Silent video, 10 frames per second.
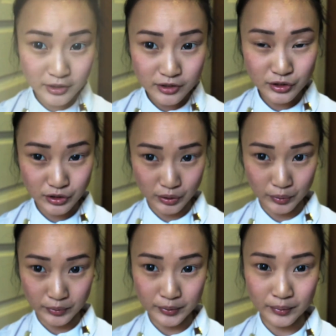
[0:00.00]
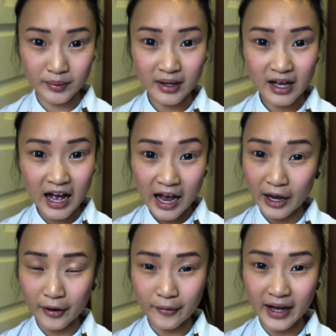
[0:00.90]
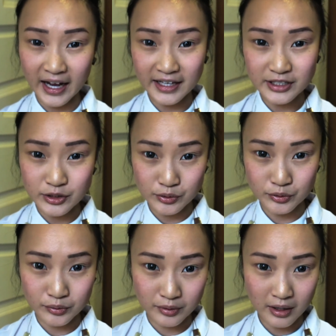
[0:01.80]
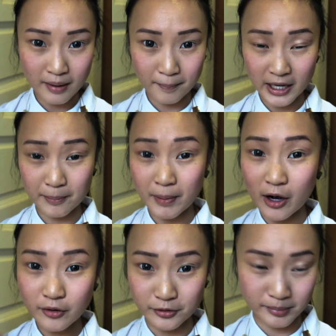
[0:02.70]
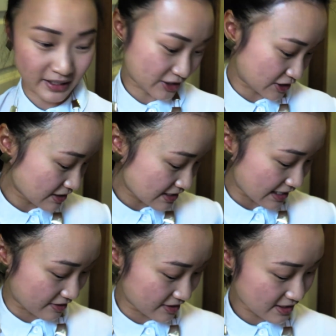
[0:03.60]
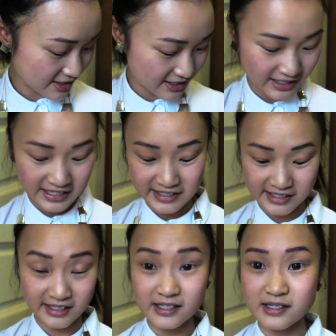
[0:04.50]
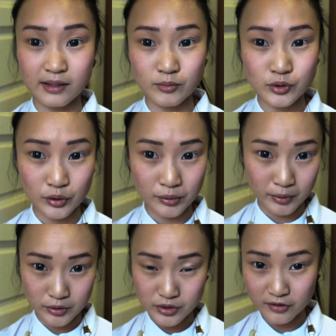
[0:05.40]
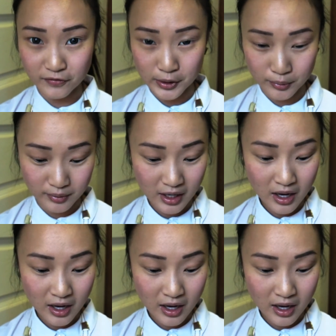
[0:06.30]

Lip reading: To show you how I do my powder blushes, and this is the easiest. I'm sure most of you